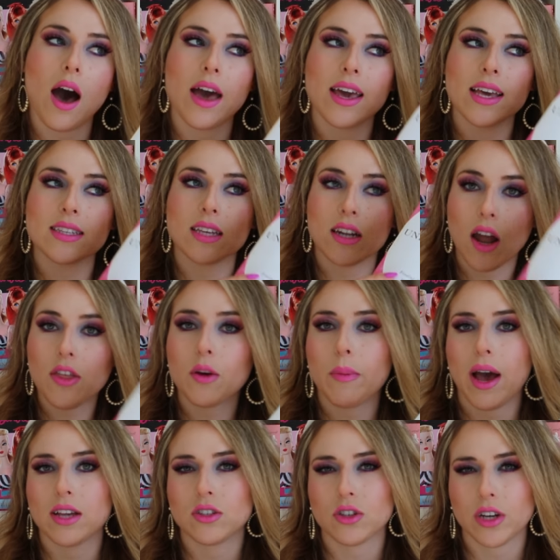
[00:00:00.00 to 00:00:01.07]
is another
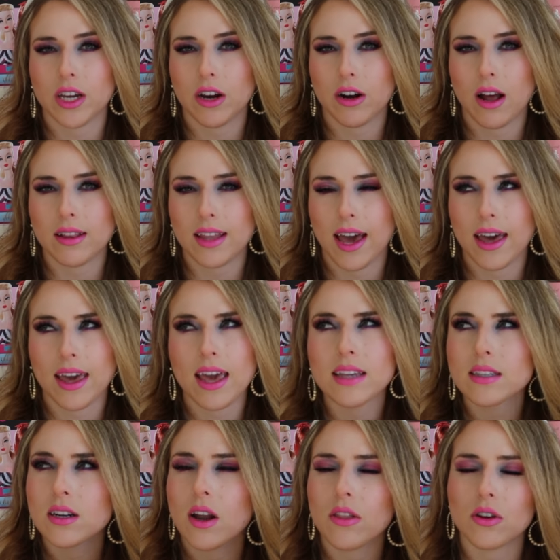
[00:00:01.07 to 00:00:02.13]
pastor here in LA. He
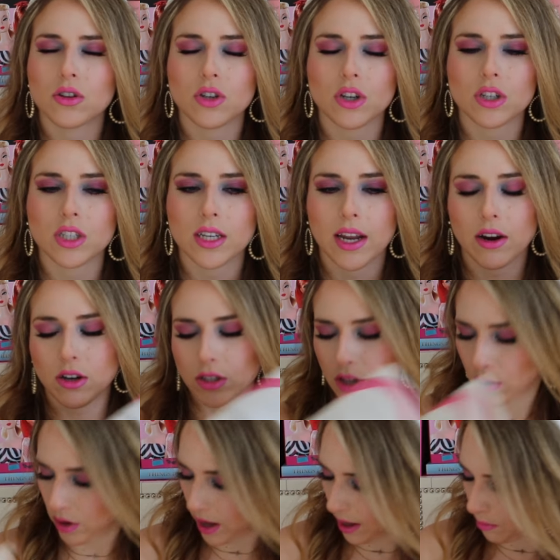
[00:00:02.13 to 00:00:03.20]
has another church in
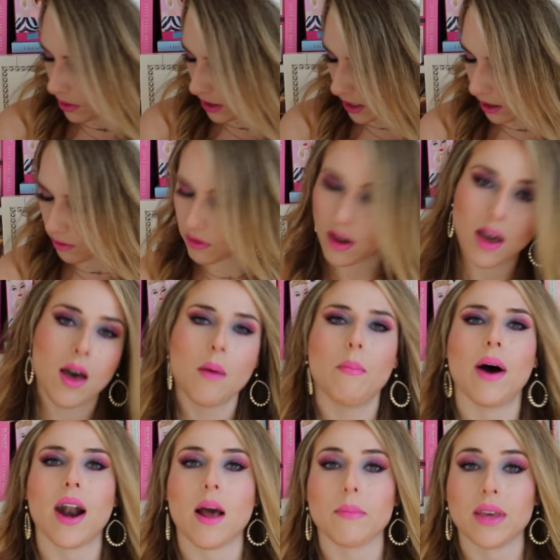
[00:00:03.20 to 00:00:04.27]
Arizona, I believe,
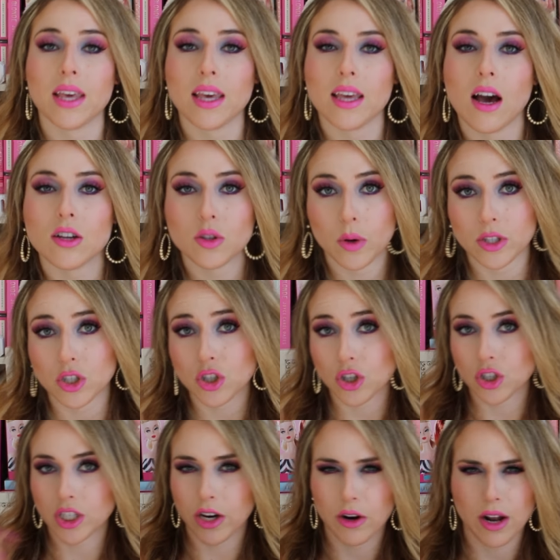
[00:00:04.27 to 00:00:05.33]
but he also has a
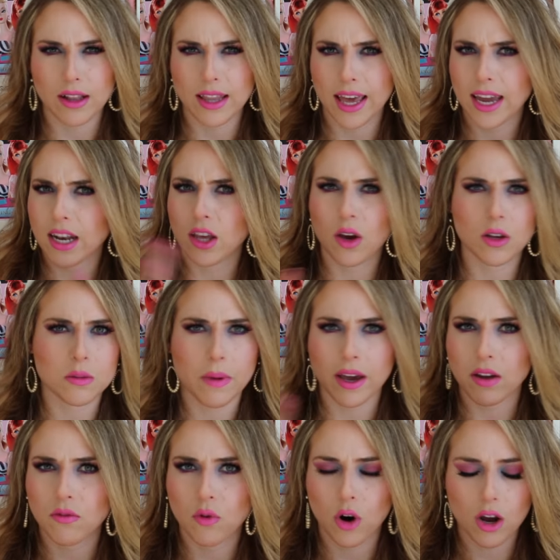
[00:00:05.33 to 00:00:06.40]
church here in LA, and he goes back
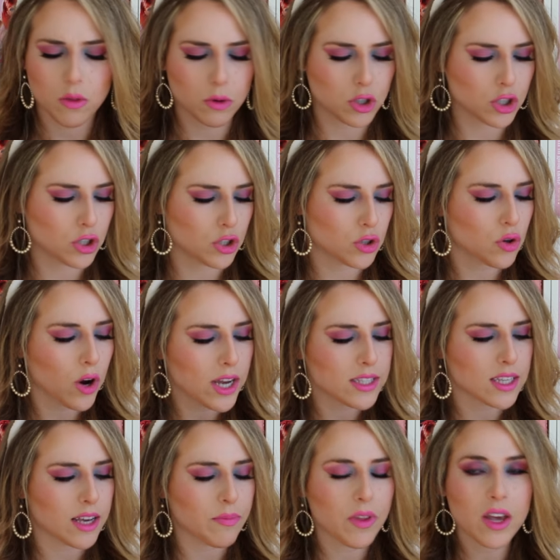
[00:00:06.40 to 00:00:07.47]
and forth, which is just
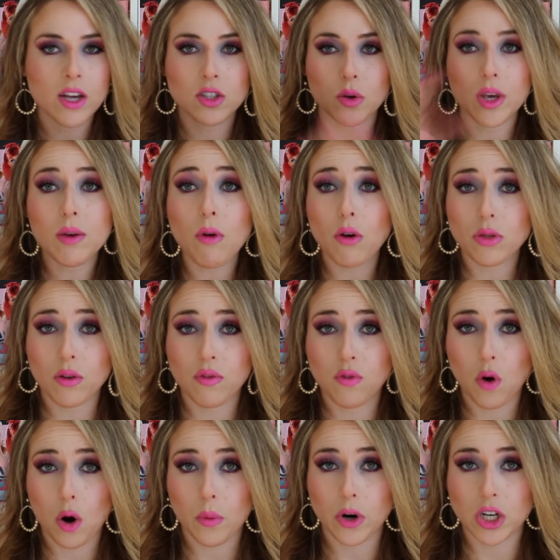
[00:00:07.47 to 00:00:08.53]
crazy. So he wrote the
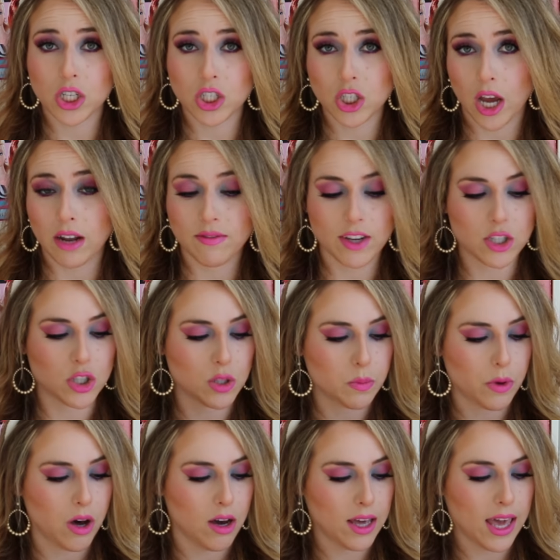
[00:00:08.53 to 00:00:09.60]
foreword in Chad Beach's
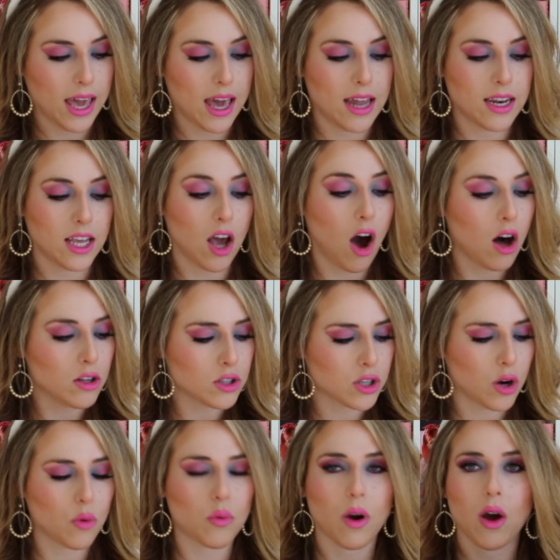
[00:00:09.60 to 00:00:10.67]
book, and he
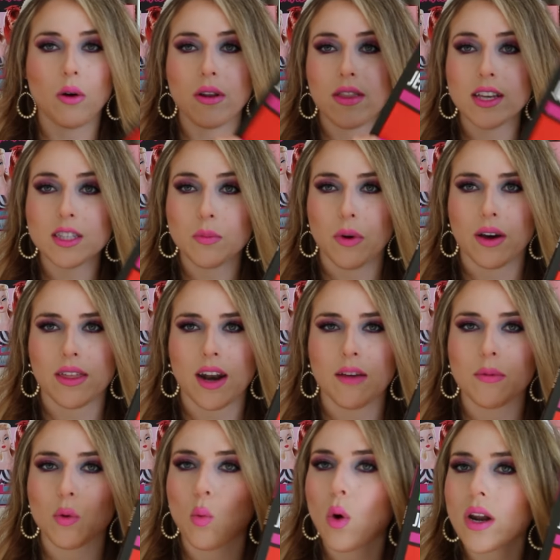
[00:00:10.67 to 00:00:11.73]
also wrote this book that
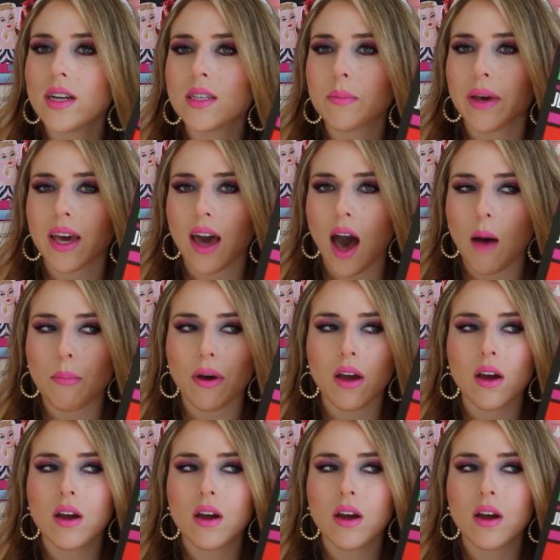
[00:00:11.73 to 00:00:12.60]
I've been wanting to pick up